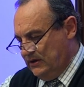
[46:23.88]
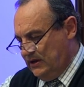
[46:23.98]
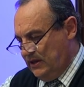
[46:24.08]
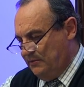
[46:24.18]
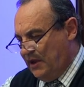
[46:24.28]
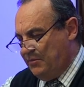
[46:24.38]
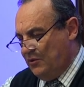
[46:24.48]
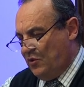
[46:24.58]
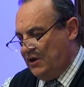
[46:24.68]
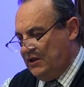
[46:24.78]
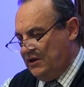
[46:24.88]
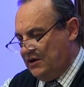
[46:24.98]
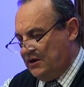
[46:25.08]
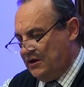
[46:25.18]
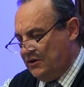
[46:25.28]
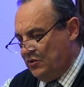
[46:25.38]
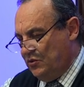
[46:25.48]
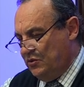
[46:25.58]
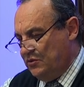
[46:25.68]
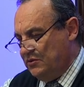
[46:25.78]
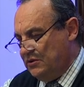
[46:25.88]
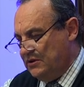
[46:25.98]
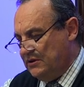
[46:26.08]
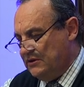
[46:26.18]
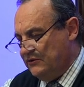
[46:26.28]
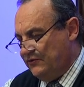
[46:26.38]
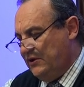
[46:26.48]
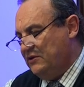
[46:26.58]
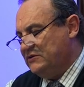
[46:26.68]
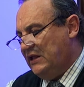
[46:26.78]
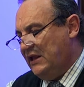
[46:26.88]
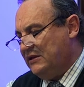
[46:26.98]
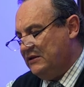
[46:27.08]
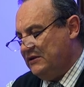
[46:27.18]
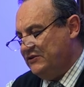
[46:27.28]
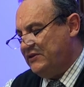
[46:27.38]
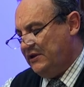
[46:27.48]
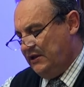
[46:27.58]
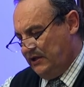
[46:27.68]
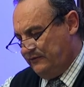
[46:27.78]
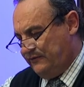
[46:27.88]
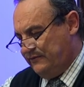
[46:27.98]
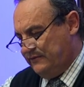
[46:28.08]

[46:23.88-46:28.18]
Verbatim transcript: And there might be one here who feels like he's done enough,